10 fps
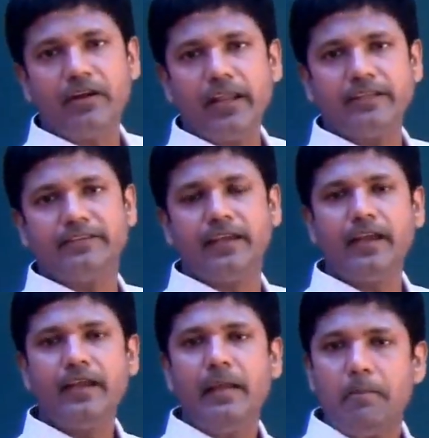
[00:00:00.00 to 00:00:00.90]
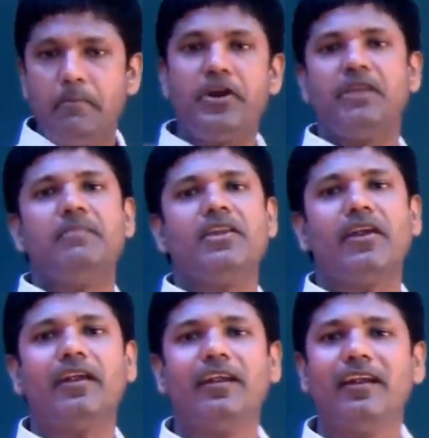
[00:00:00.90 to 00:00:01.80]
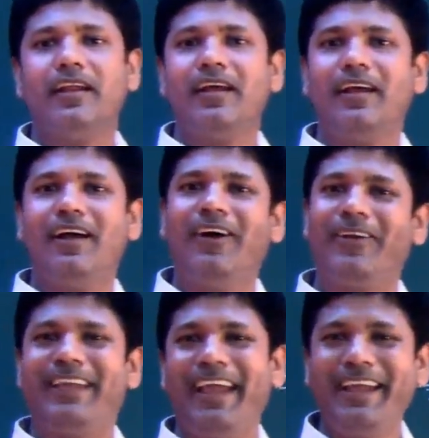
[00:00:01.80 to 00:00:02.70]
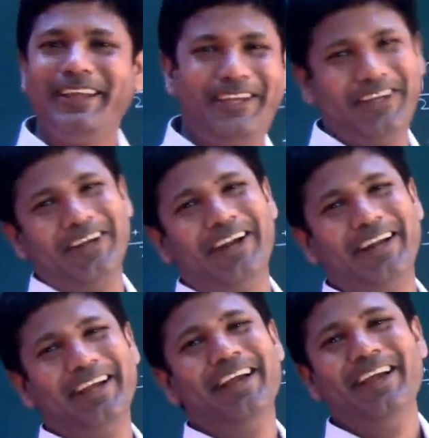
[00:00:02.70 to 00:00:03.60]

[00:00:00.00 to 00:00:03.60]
is the perimeter. Okay, good.